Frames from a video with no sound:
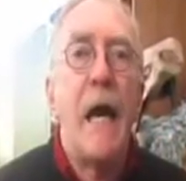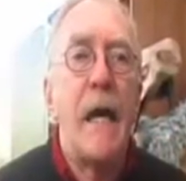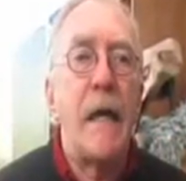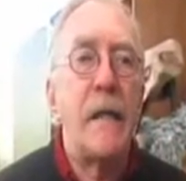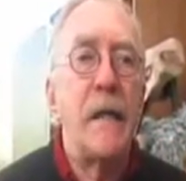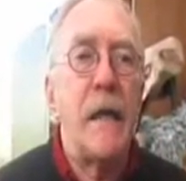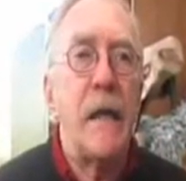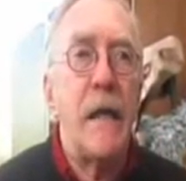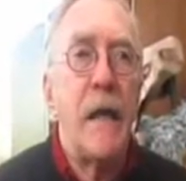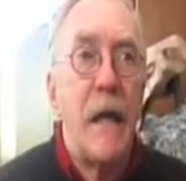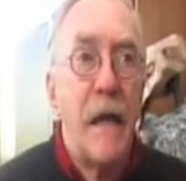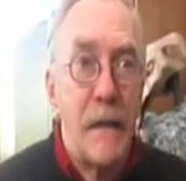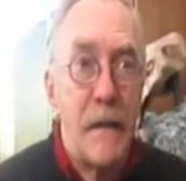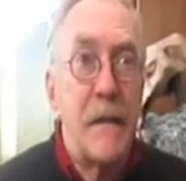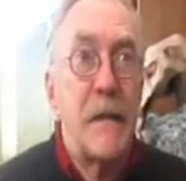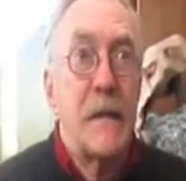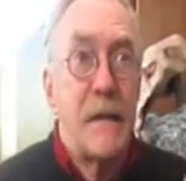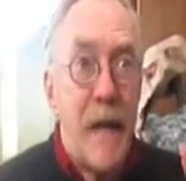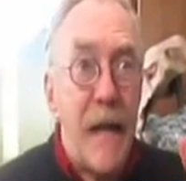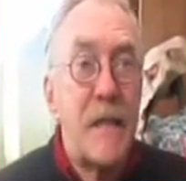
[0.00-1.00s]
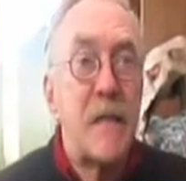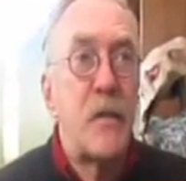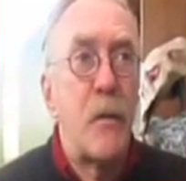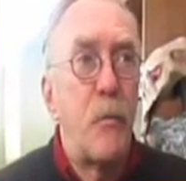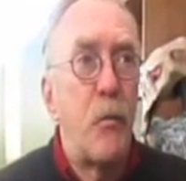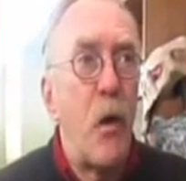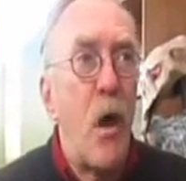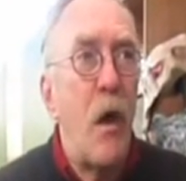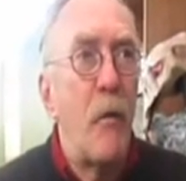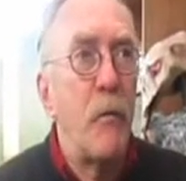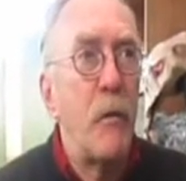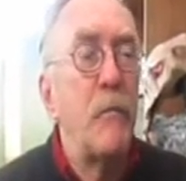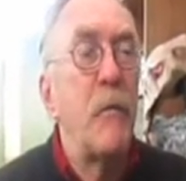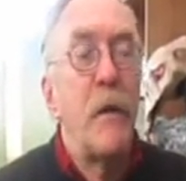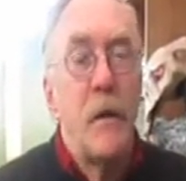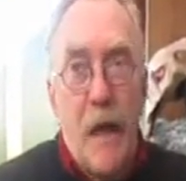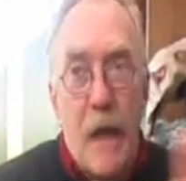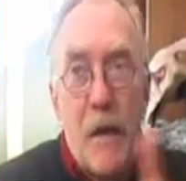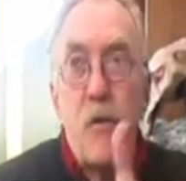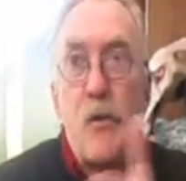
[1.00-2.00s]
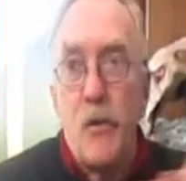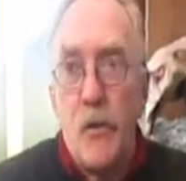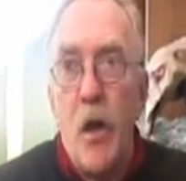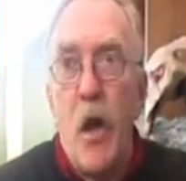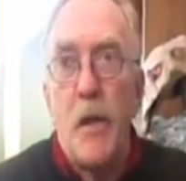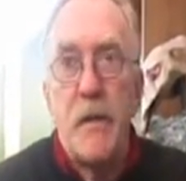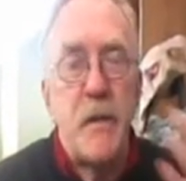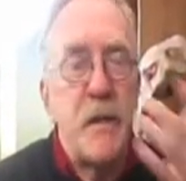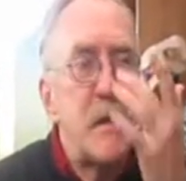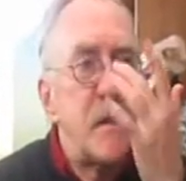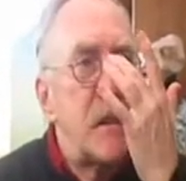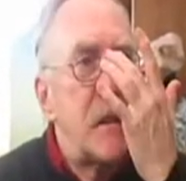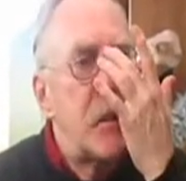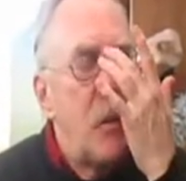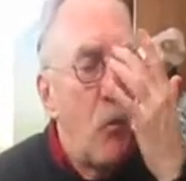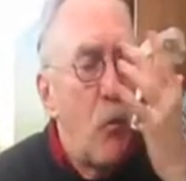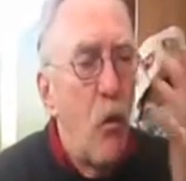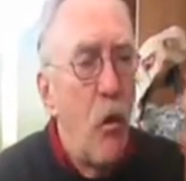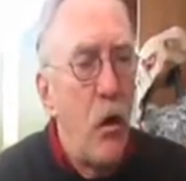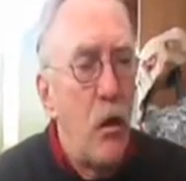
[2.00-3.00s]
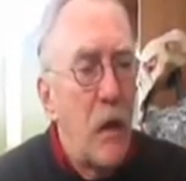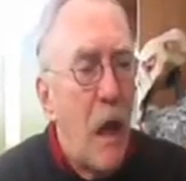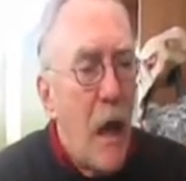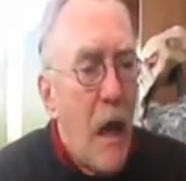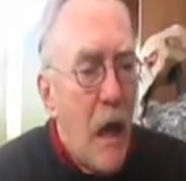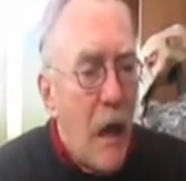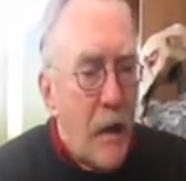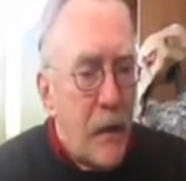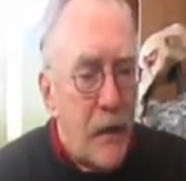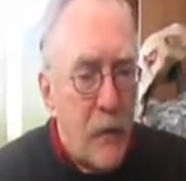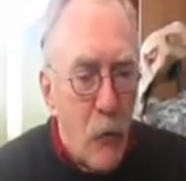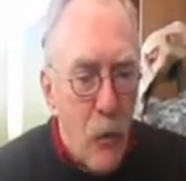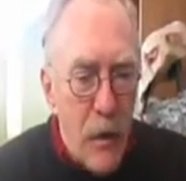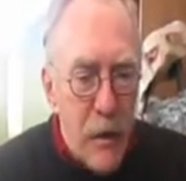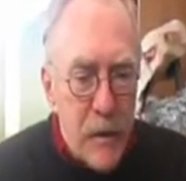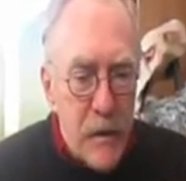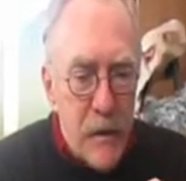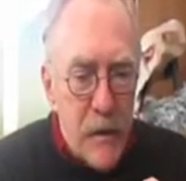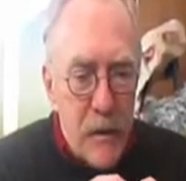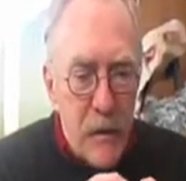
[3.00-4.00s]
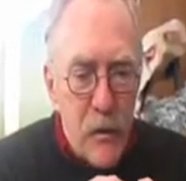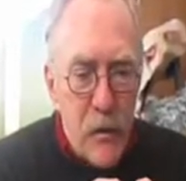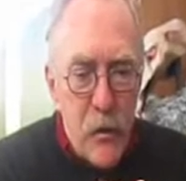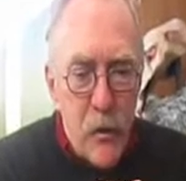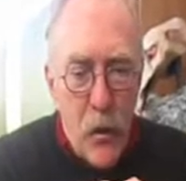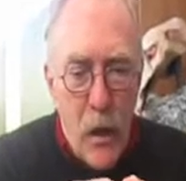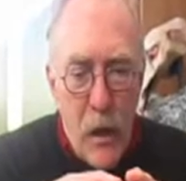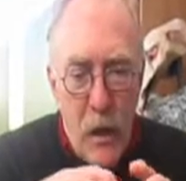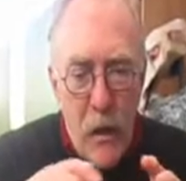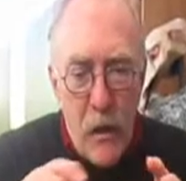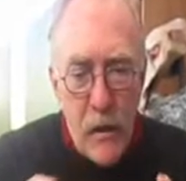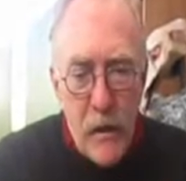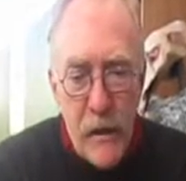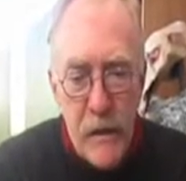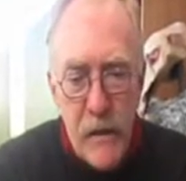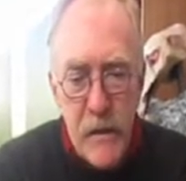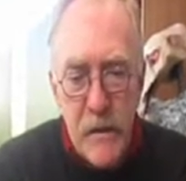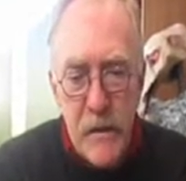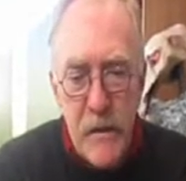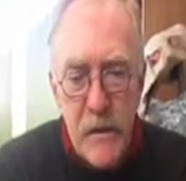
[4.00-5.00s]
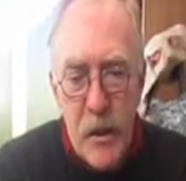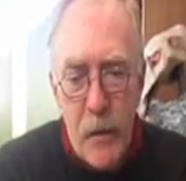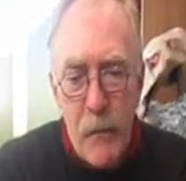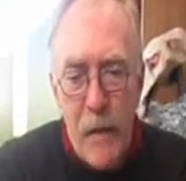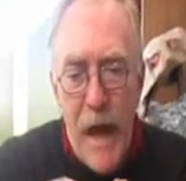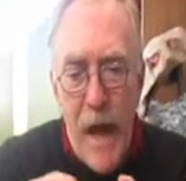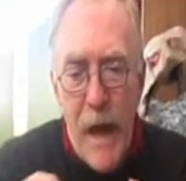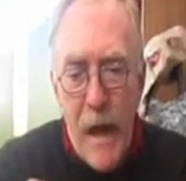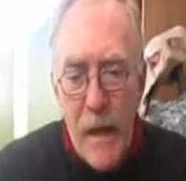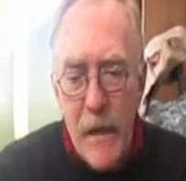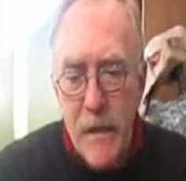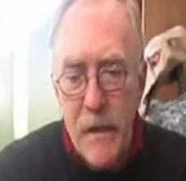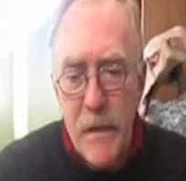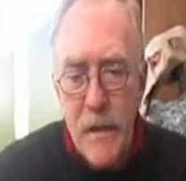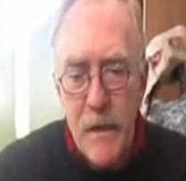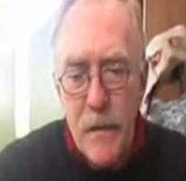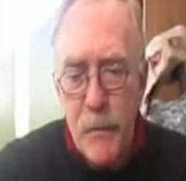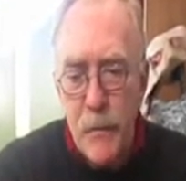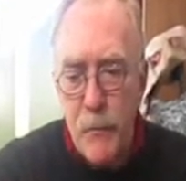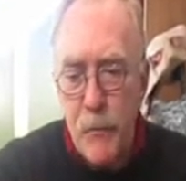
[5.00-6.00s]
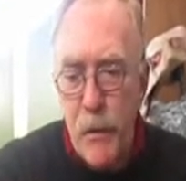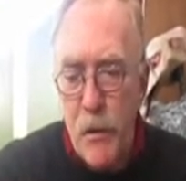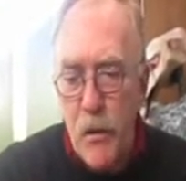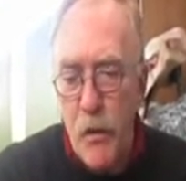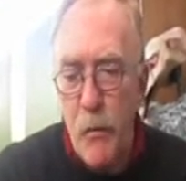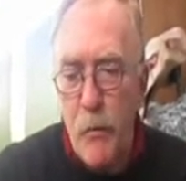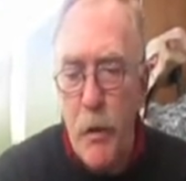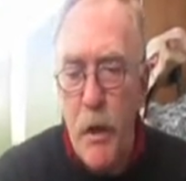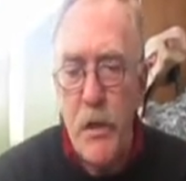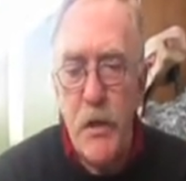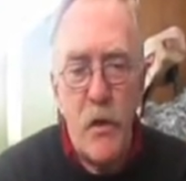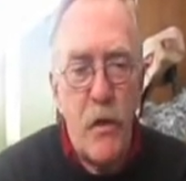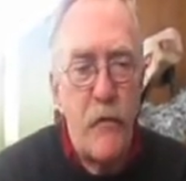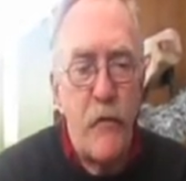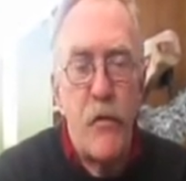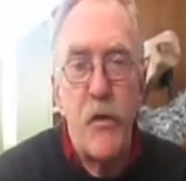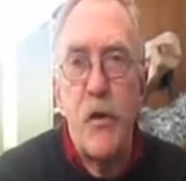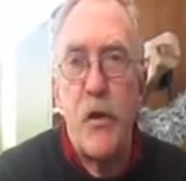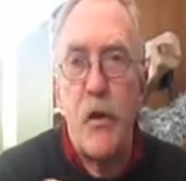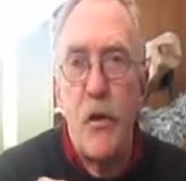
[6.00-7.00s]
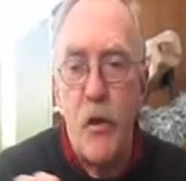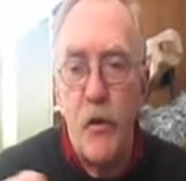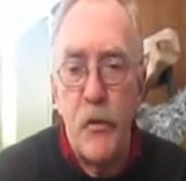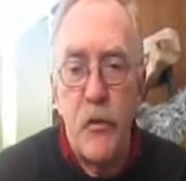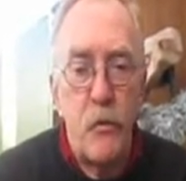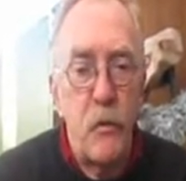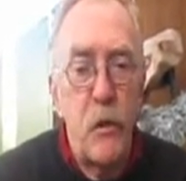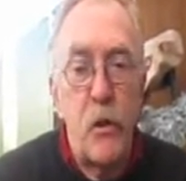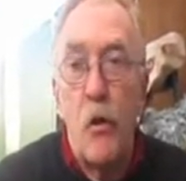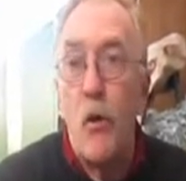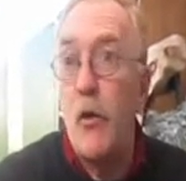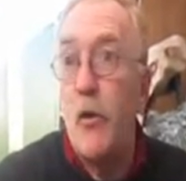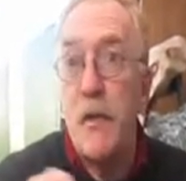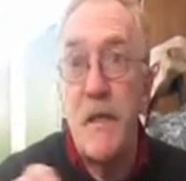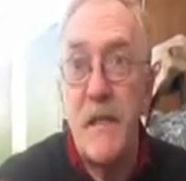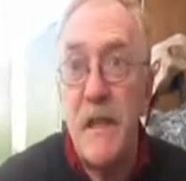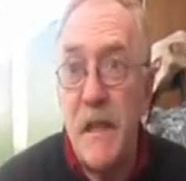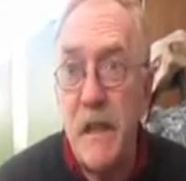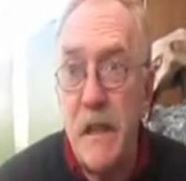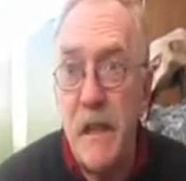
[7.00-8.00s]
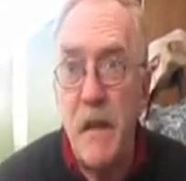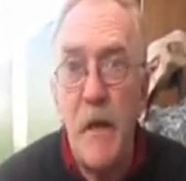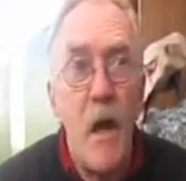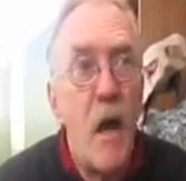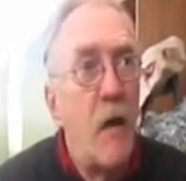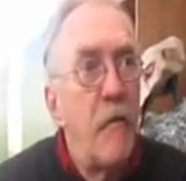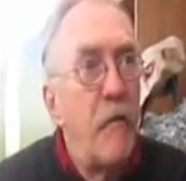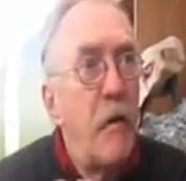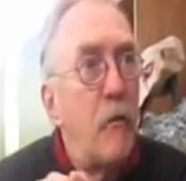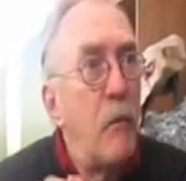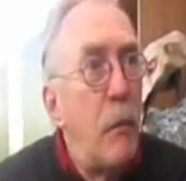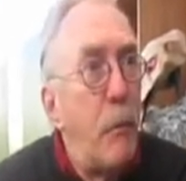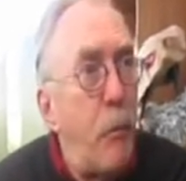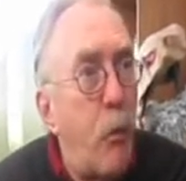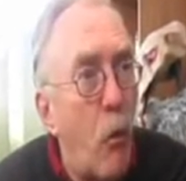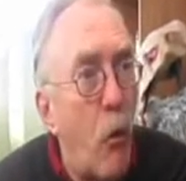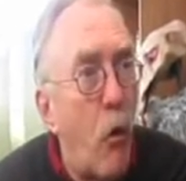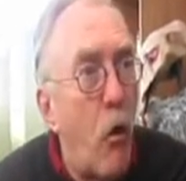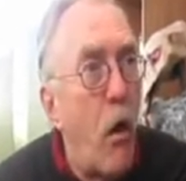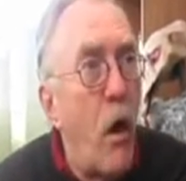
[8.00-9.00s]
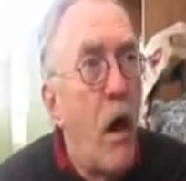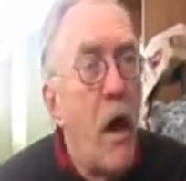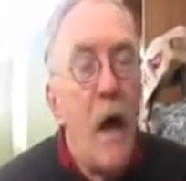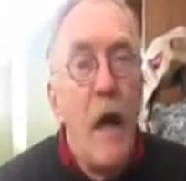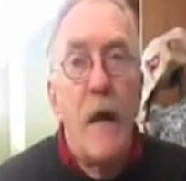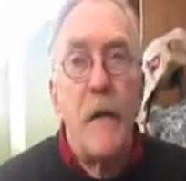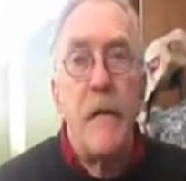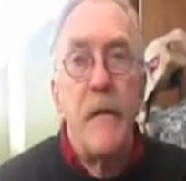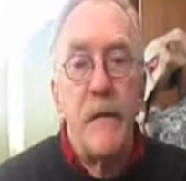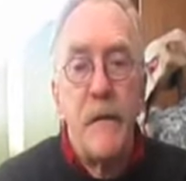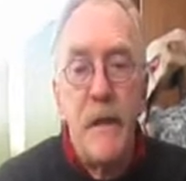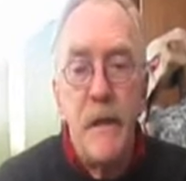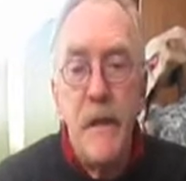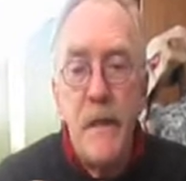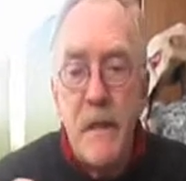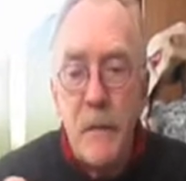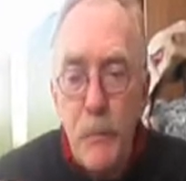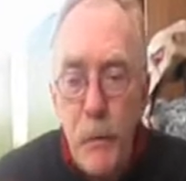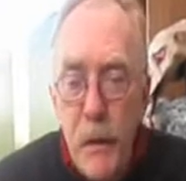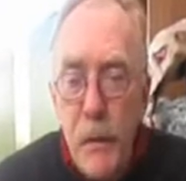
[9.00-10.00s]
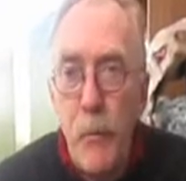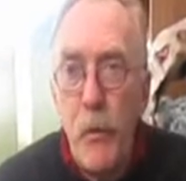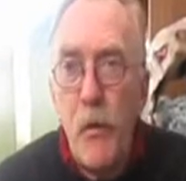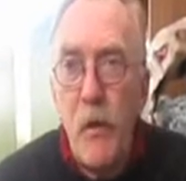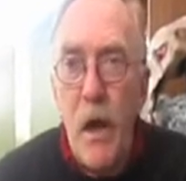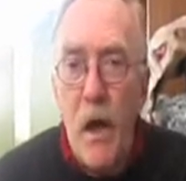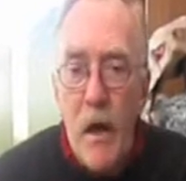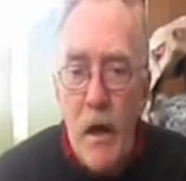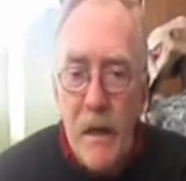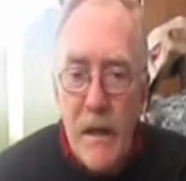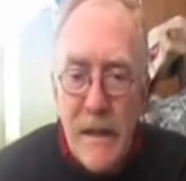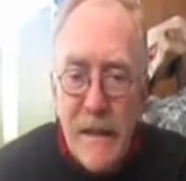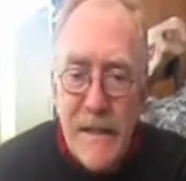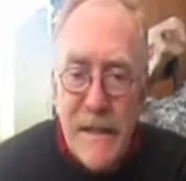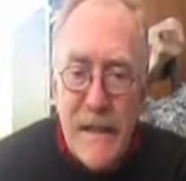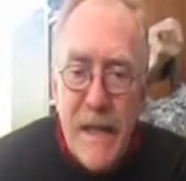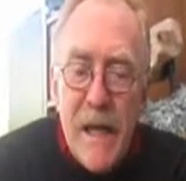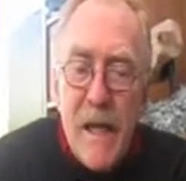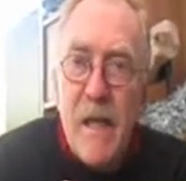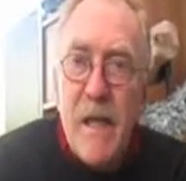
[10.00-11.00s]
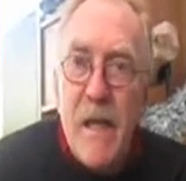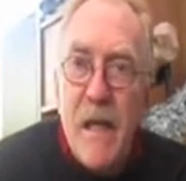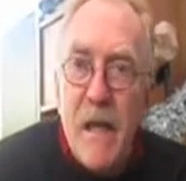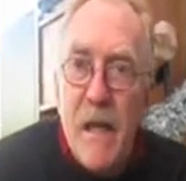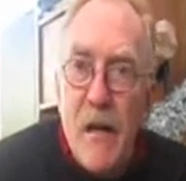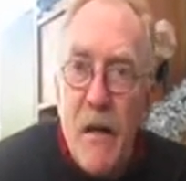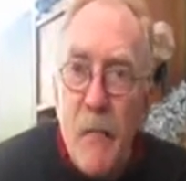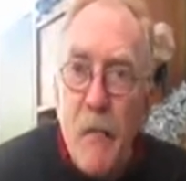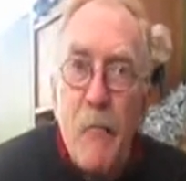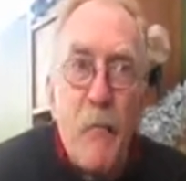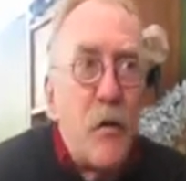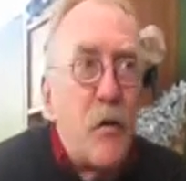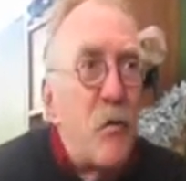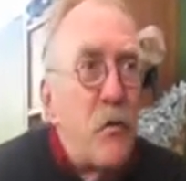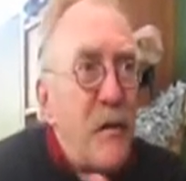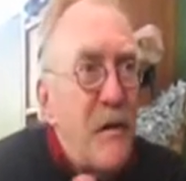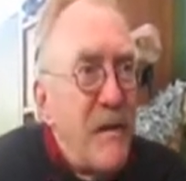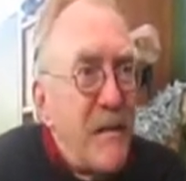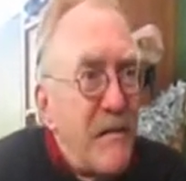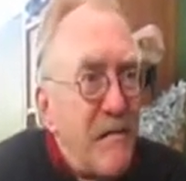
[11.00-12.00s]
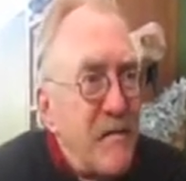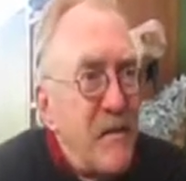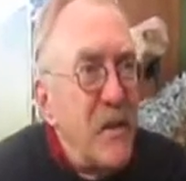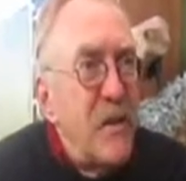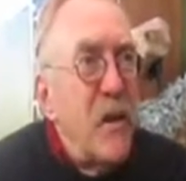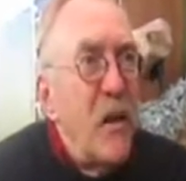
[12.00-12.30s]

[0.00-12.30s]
And that's the problem, as you notice in the world, when you are in some special parts of a country or a city, very poor, these people are staying between,